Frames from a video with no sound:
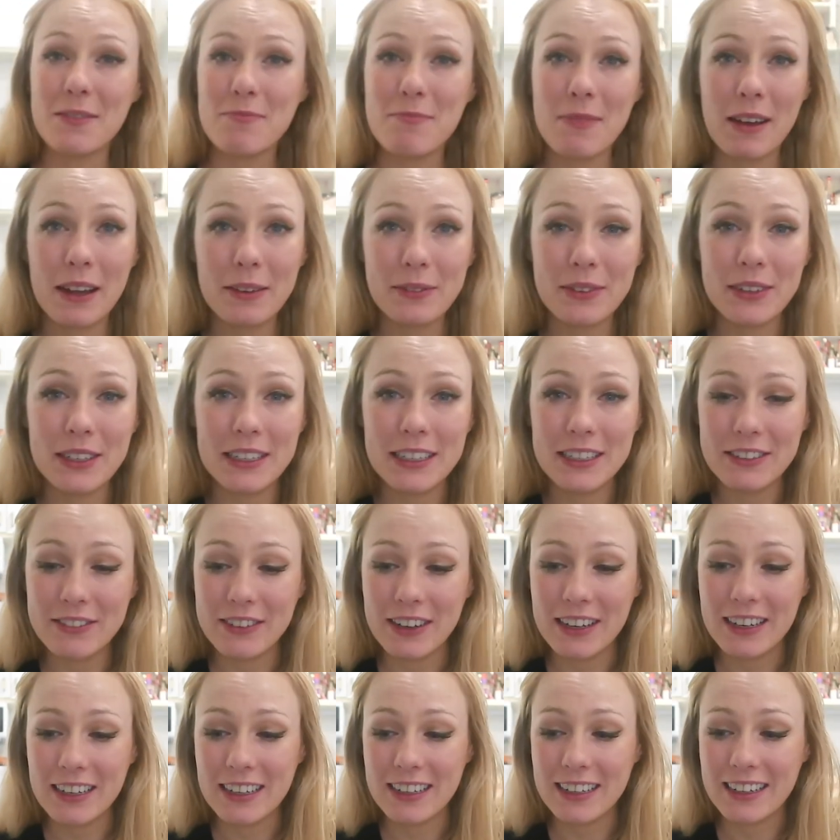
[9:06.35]
maybe
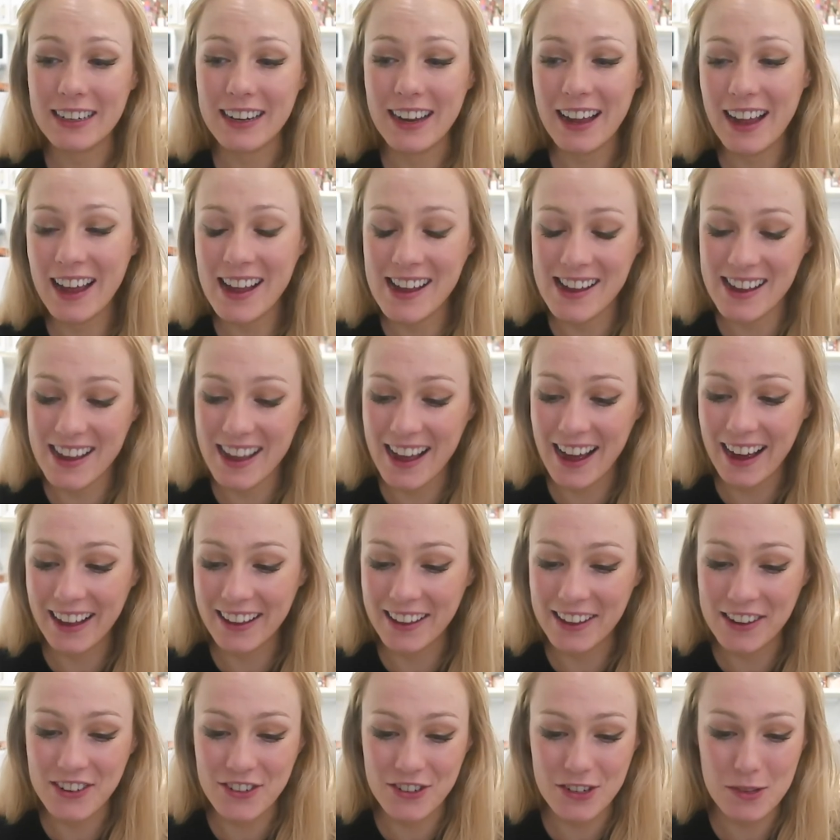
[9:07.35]
when
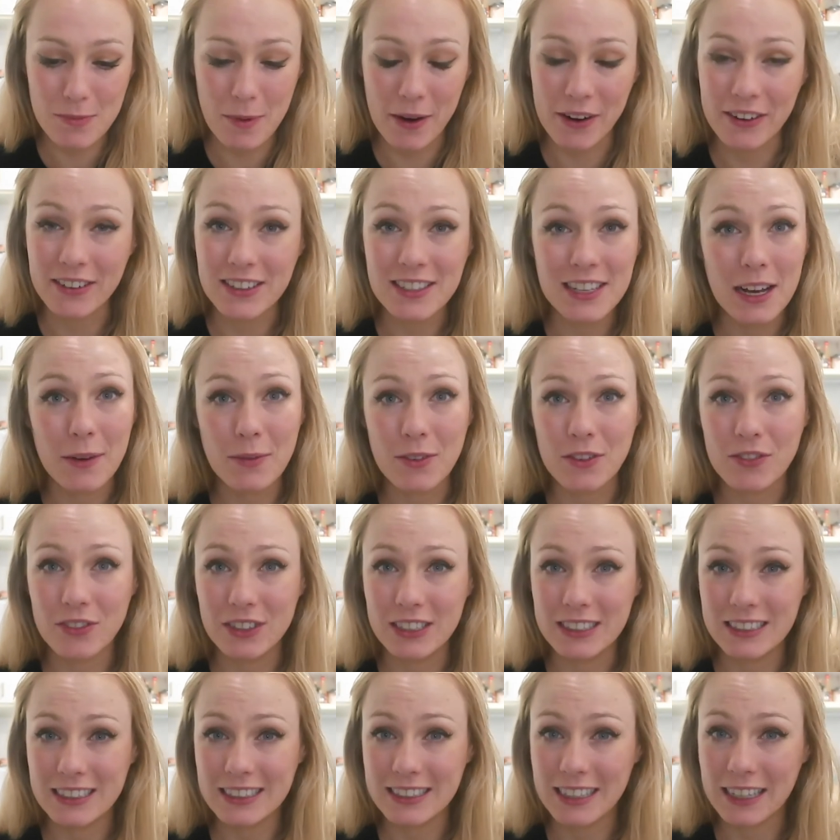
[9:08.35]
Alejandro's parents come to
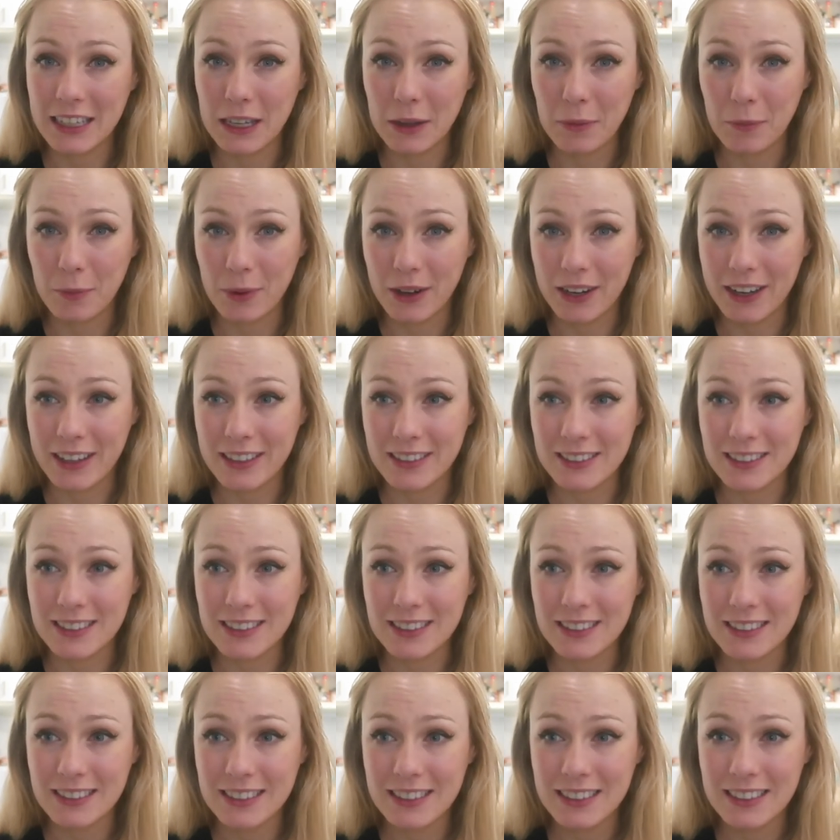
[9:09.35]
visit they can bring us
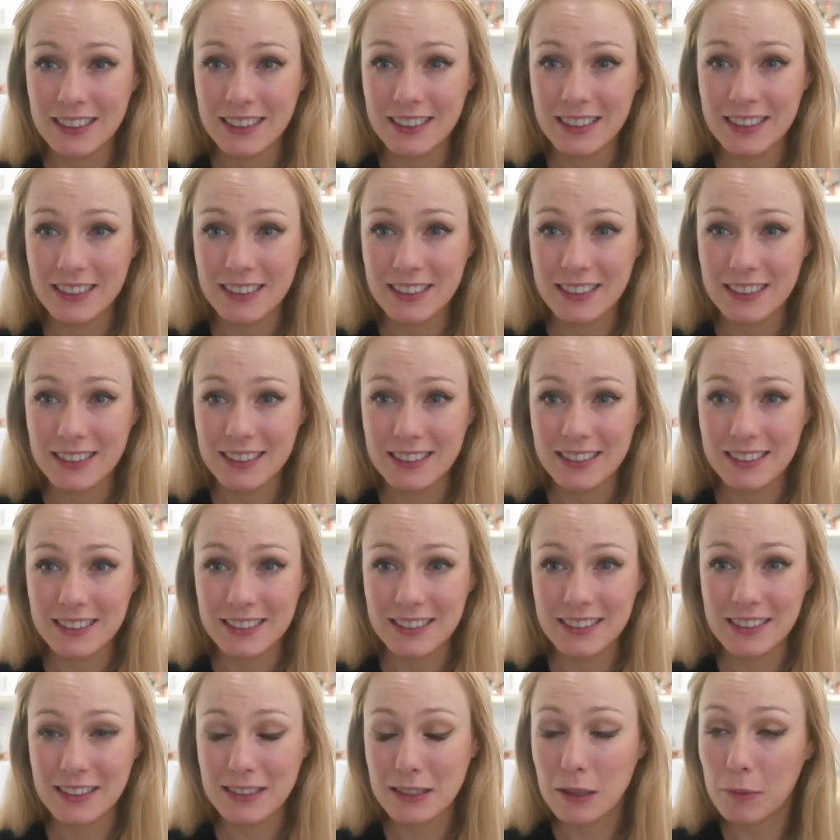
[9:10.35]

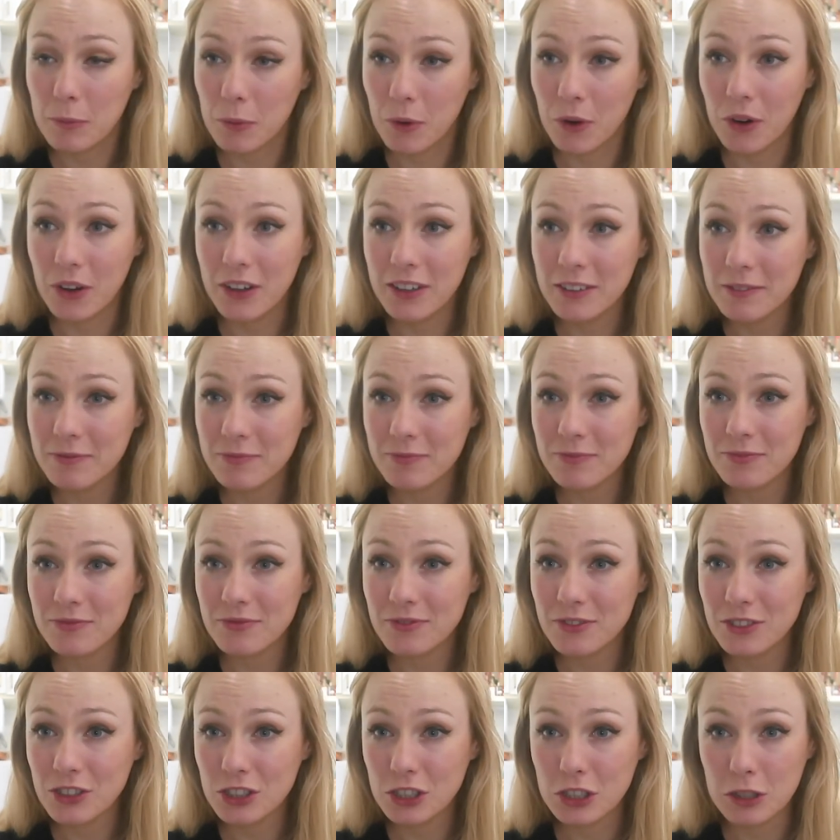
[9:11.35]
some more
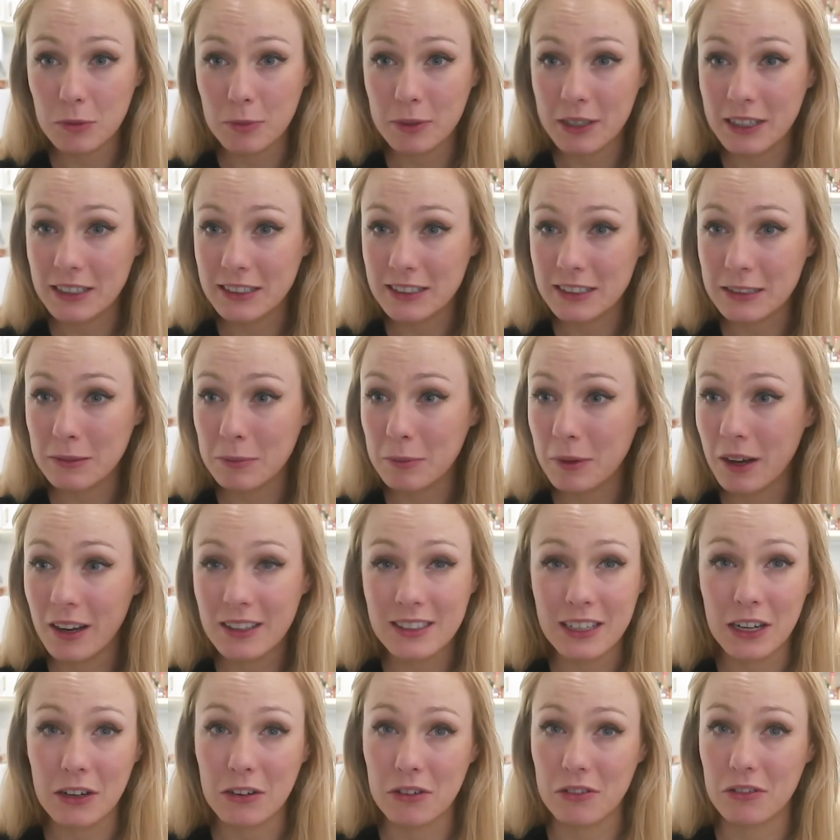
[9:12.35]
to replace them,
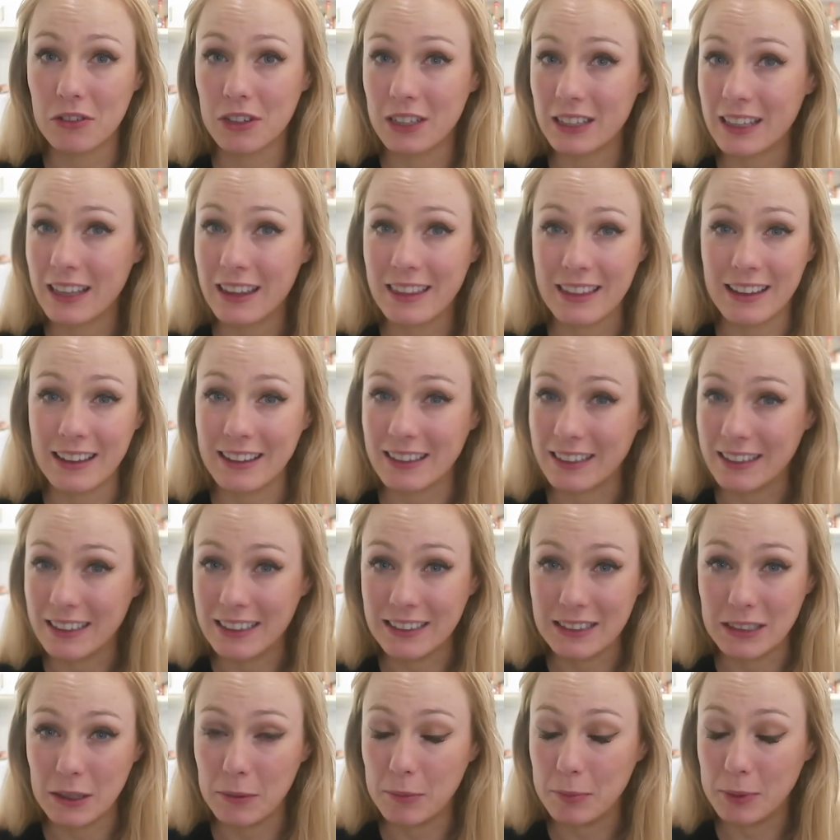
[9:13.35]
because I really think
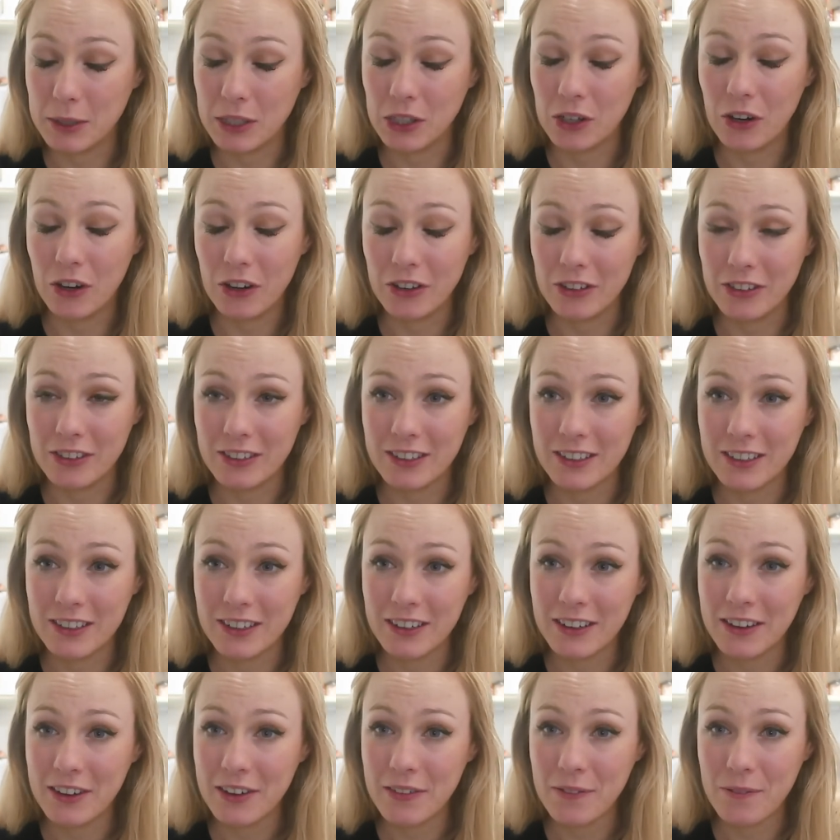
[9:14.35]
these are beyond
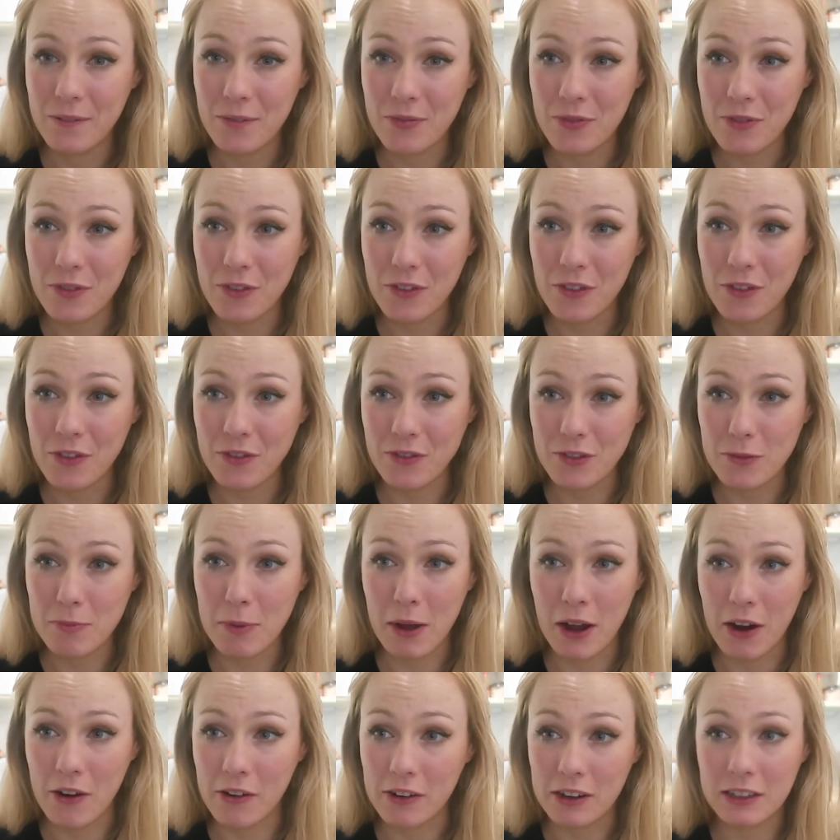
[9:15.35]

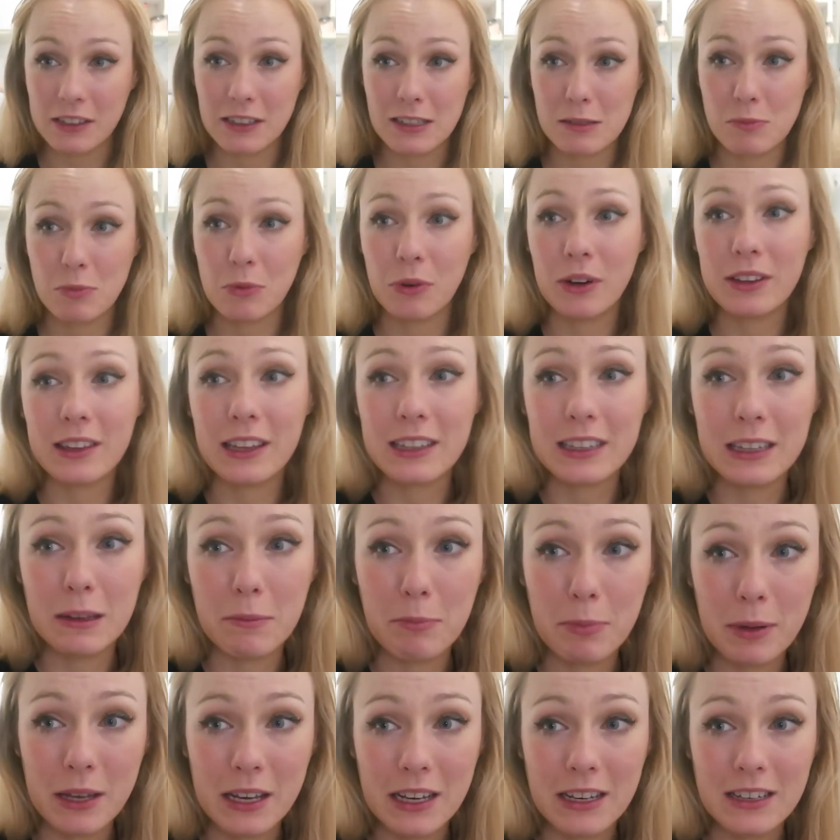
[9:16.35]
repairing at this point. Like, the
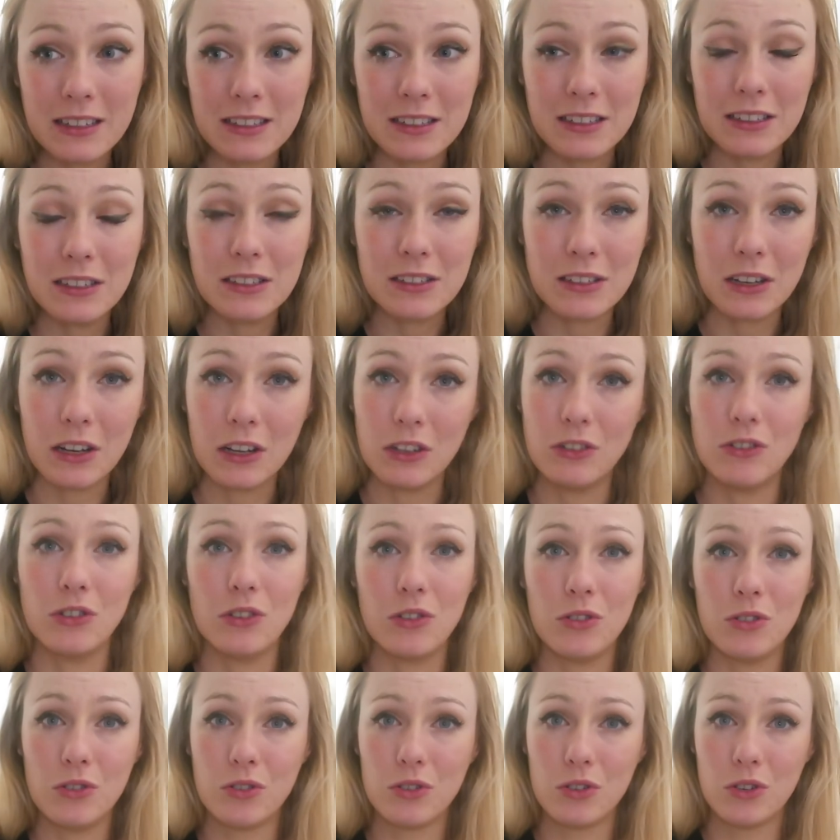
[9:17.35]
pieces are
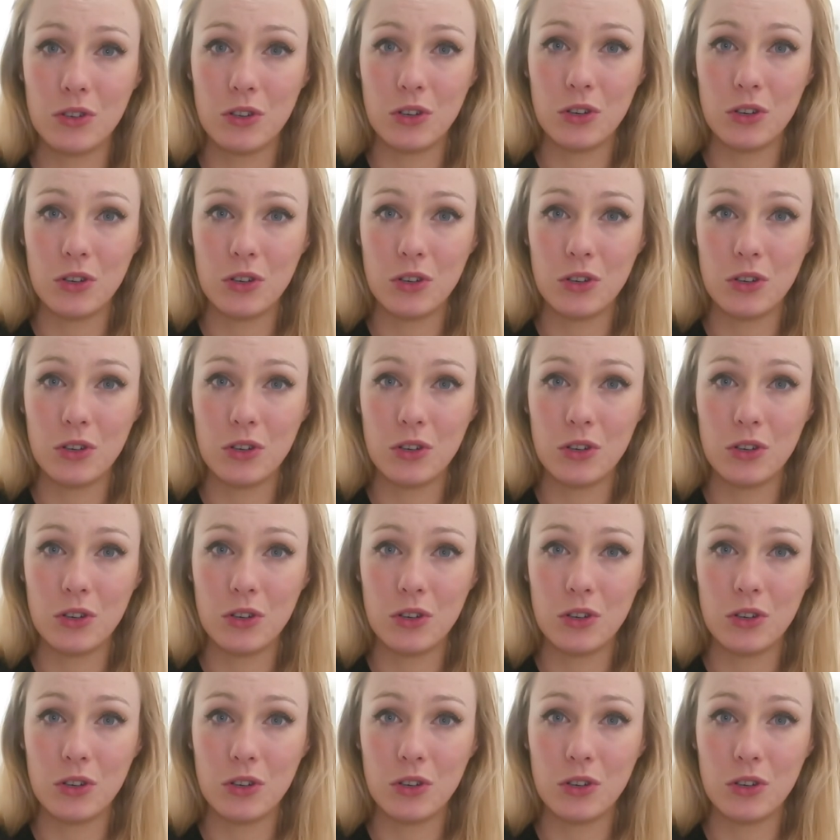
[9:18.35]
just